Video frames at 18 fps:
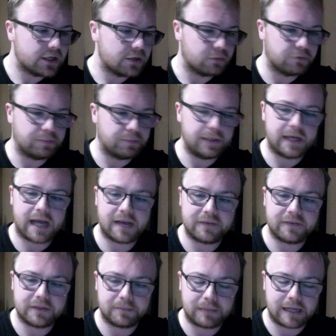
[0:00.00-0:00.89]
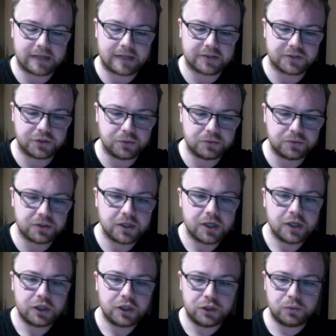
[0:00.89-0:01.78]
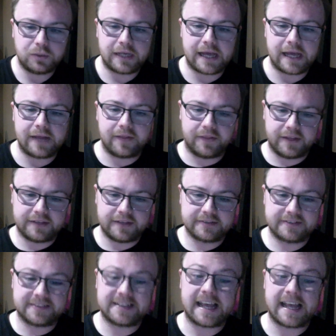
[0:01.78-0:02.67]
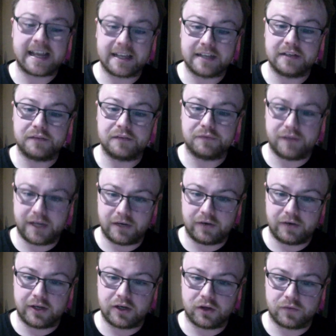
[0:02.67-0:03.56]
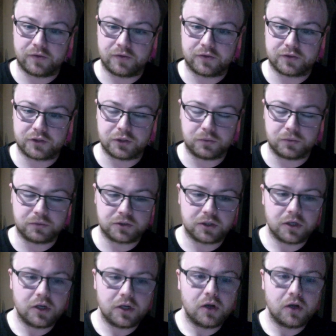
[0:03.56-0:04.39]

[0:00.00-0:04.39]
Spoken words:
with Peter having the black suit, you get this second variant of the suit,